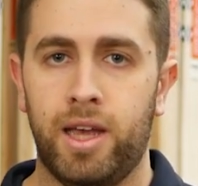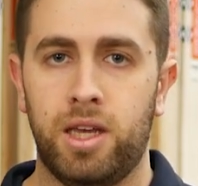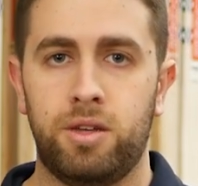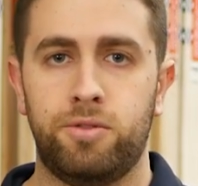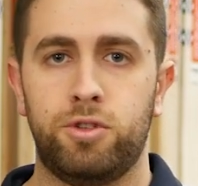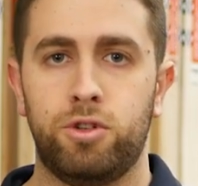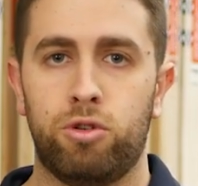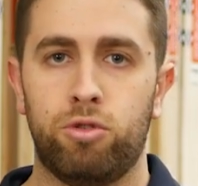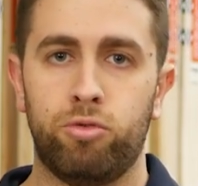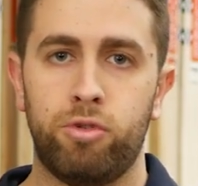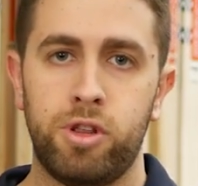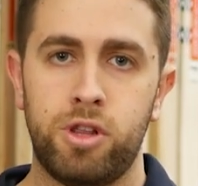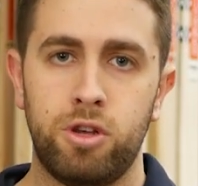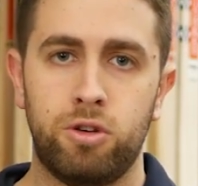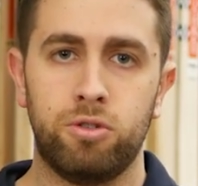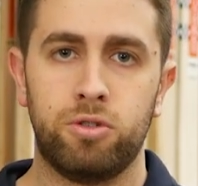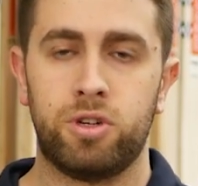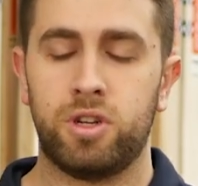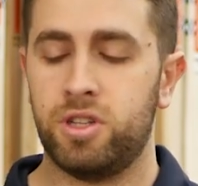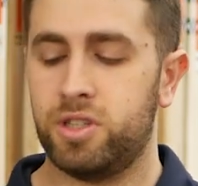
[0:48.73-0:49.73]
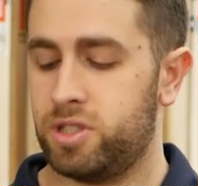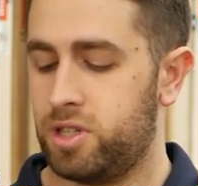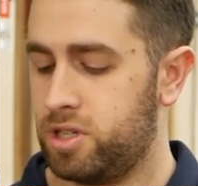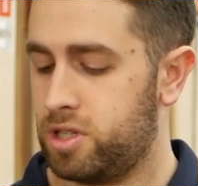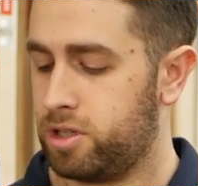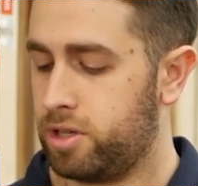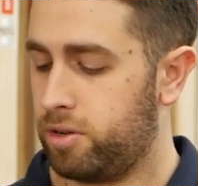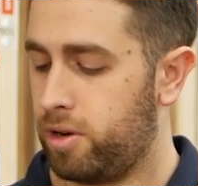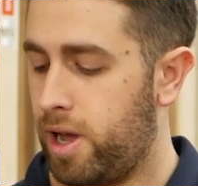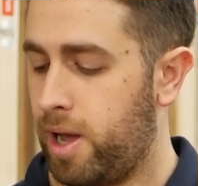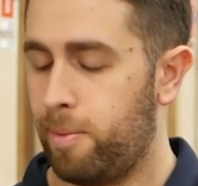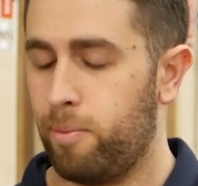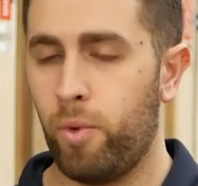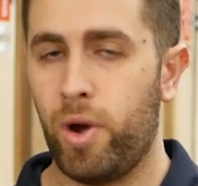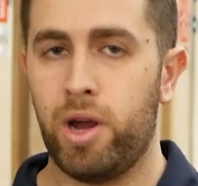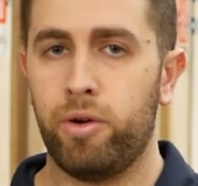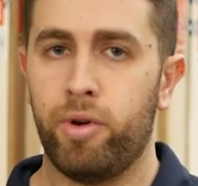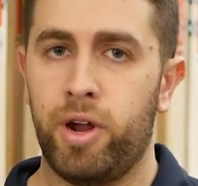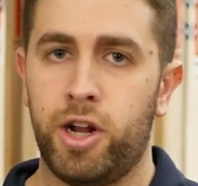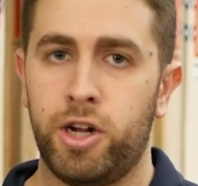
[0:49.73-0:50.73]
Gives you a really good consistent
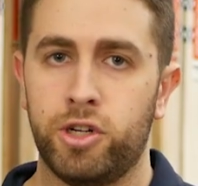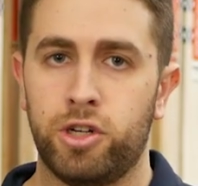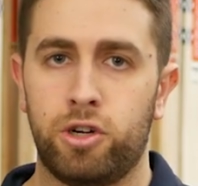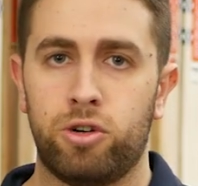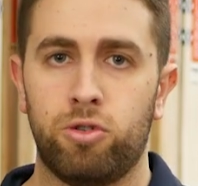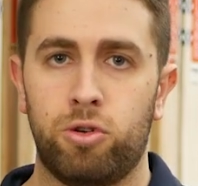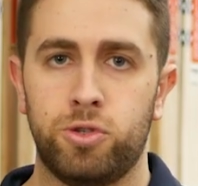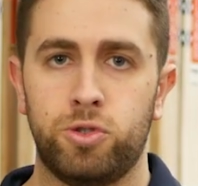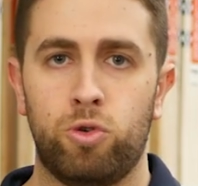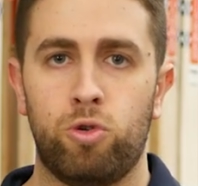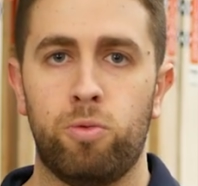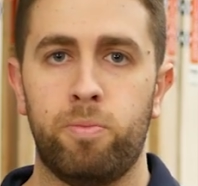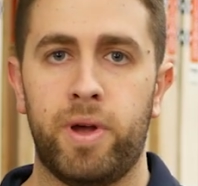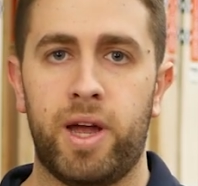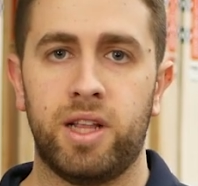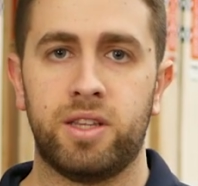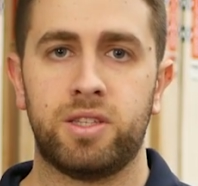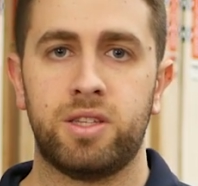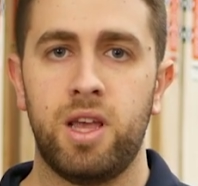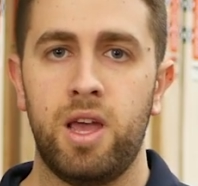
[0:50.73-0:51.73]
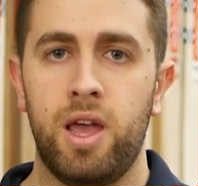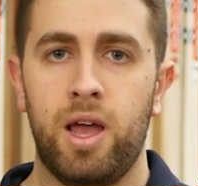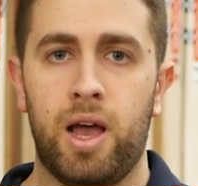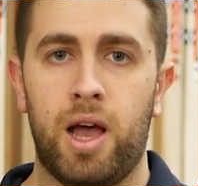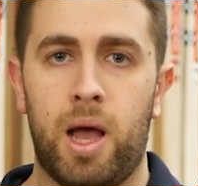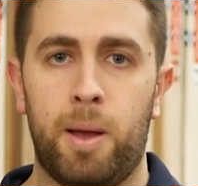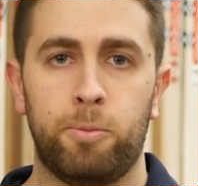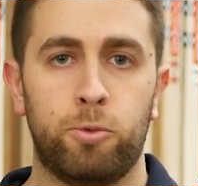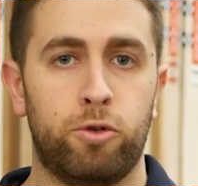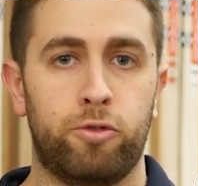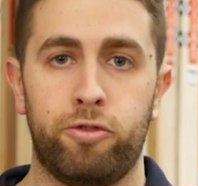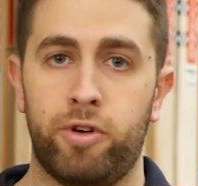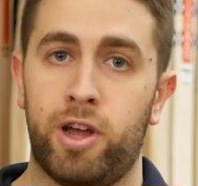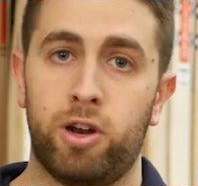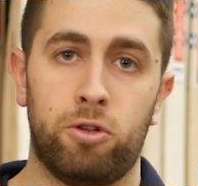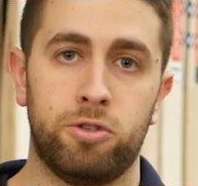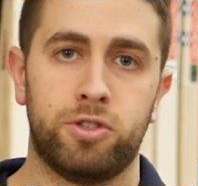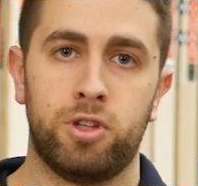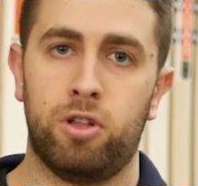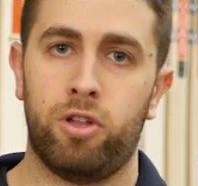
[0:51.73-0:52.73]
weight range across all bats. Good for
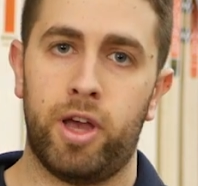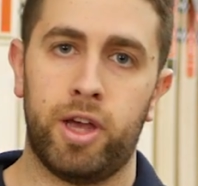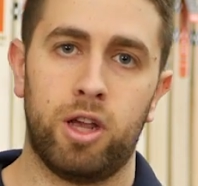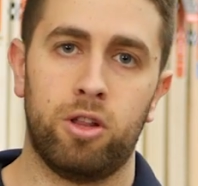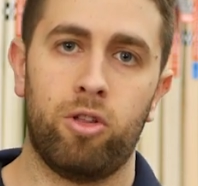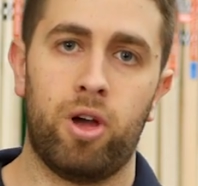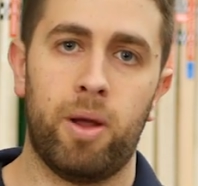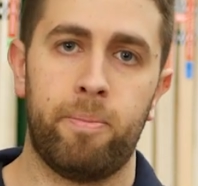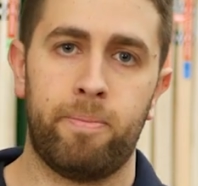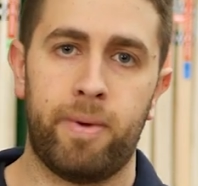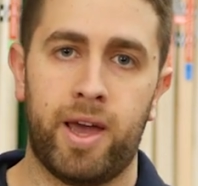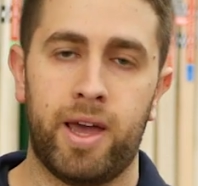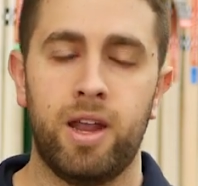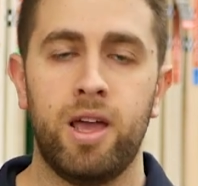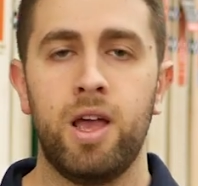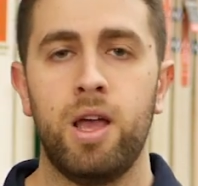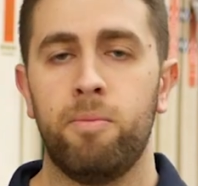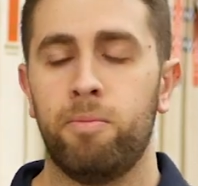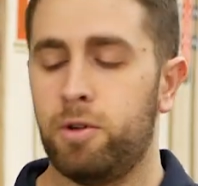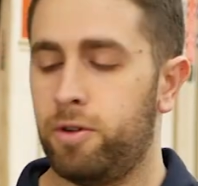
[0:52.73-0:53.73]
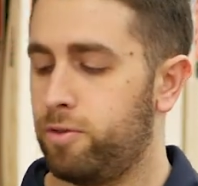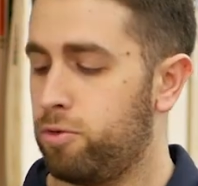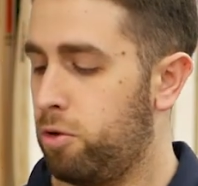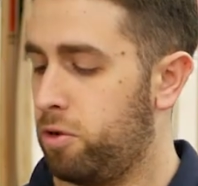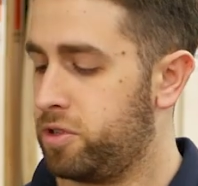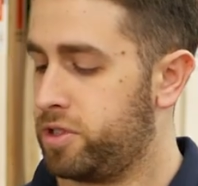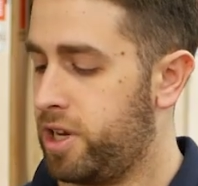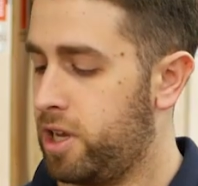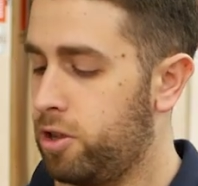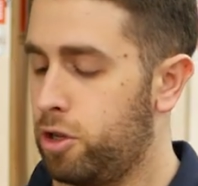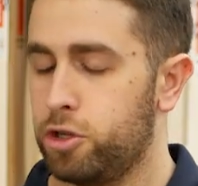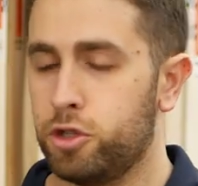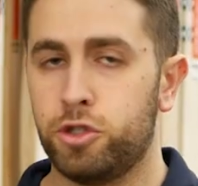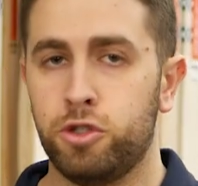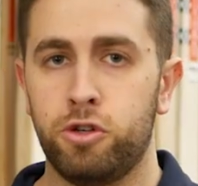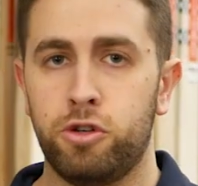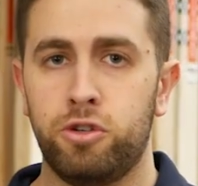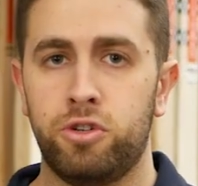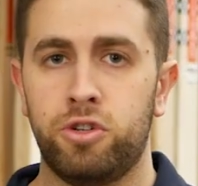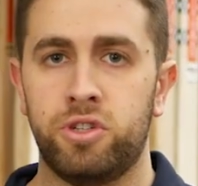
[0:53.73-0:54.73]
adults that like a light bat, but of course, yeah, those
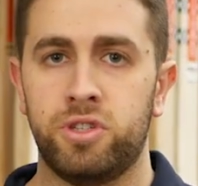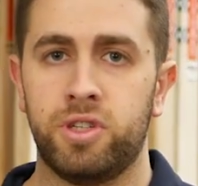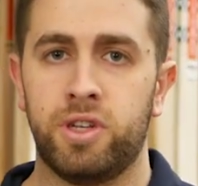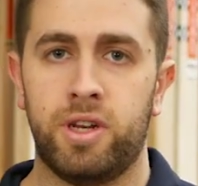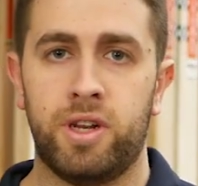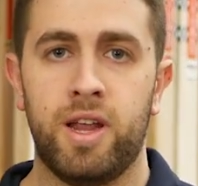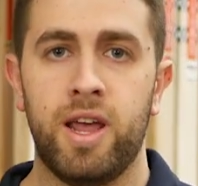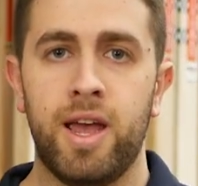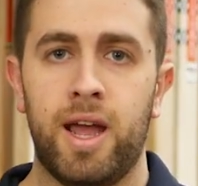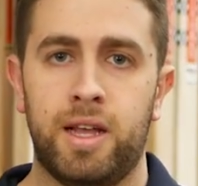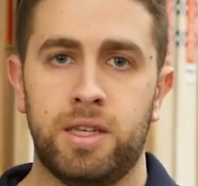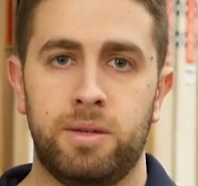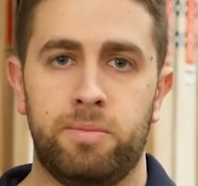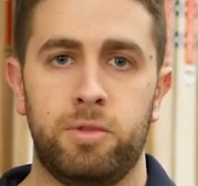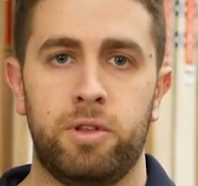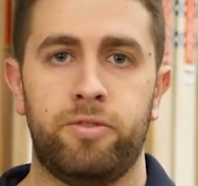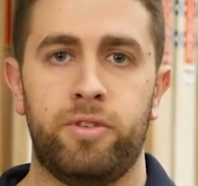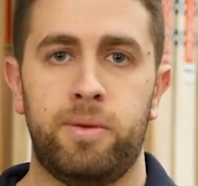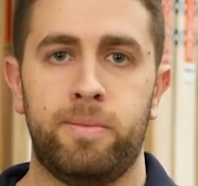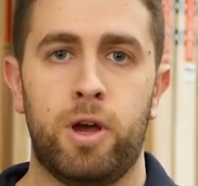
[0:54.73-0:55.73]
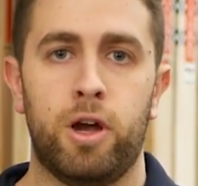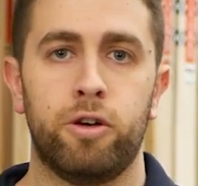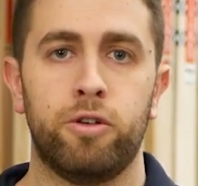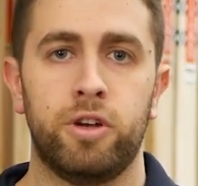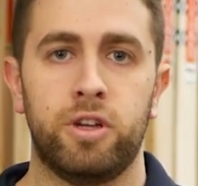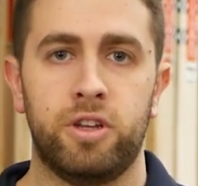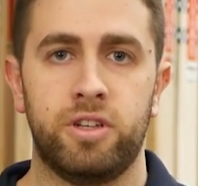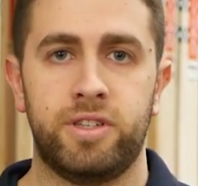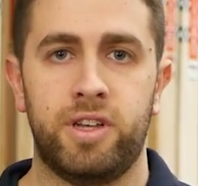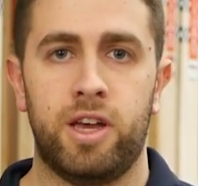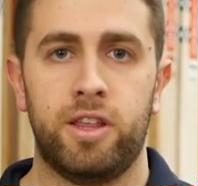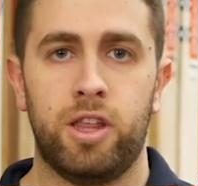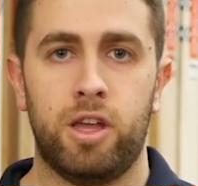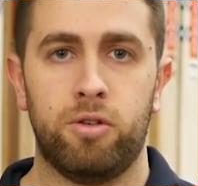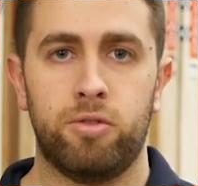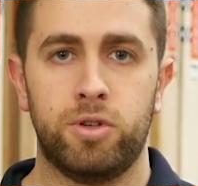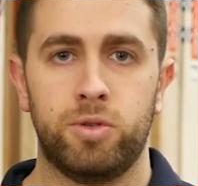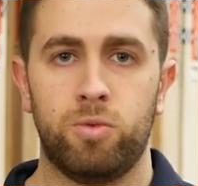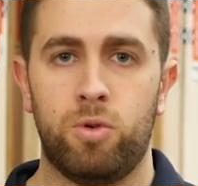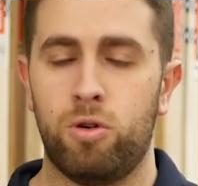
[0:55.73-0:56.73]
juniors and some of the female cricketers out
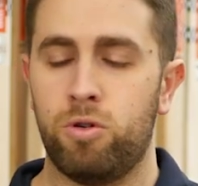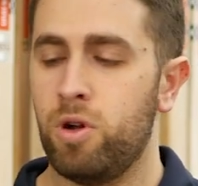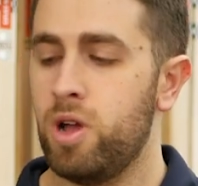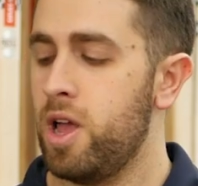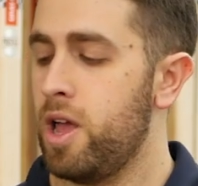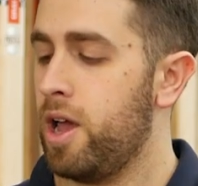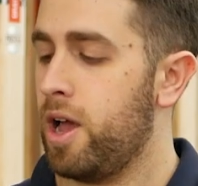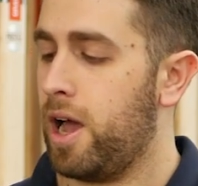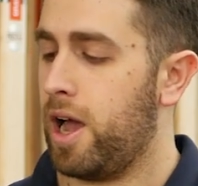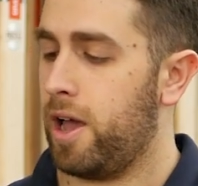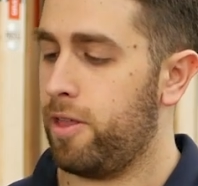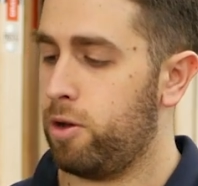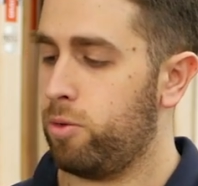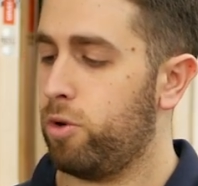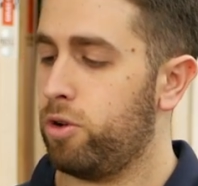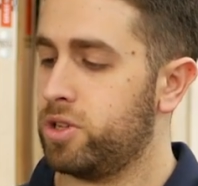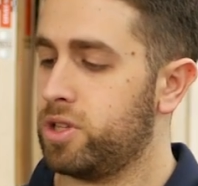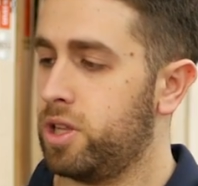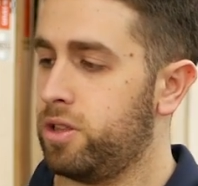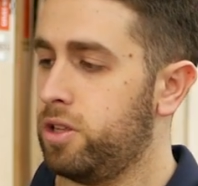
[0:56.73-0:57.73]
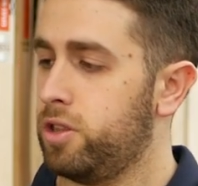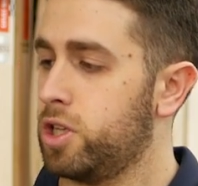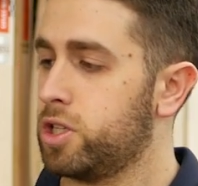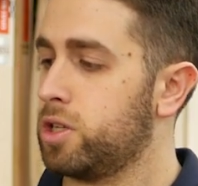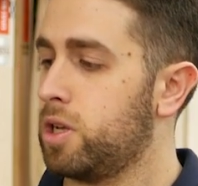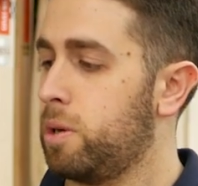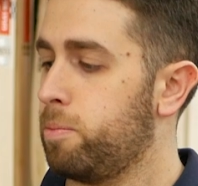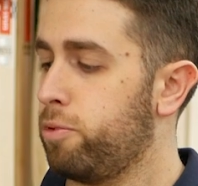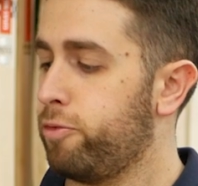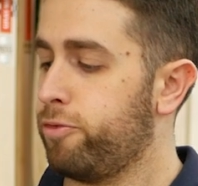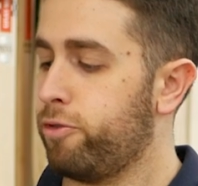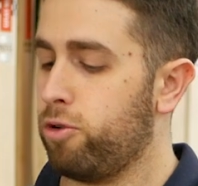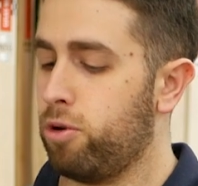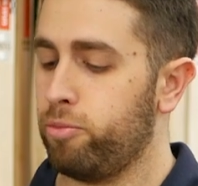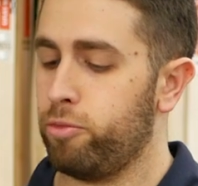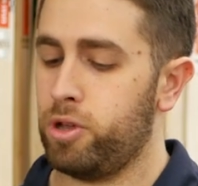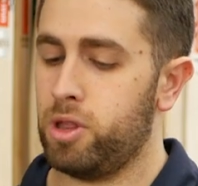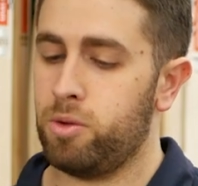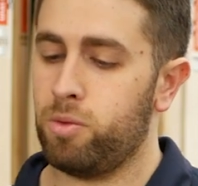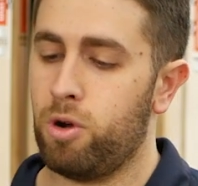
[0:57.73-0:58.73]
there as well that want something that's going to
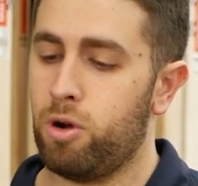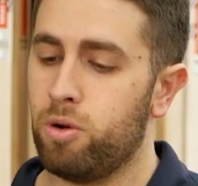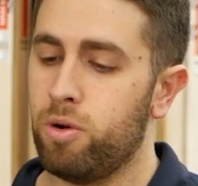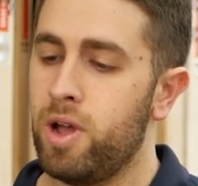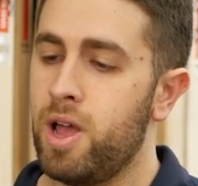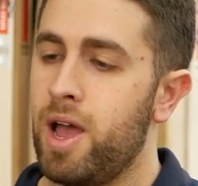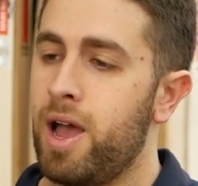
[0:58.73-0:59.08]
perform really well,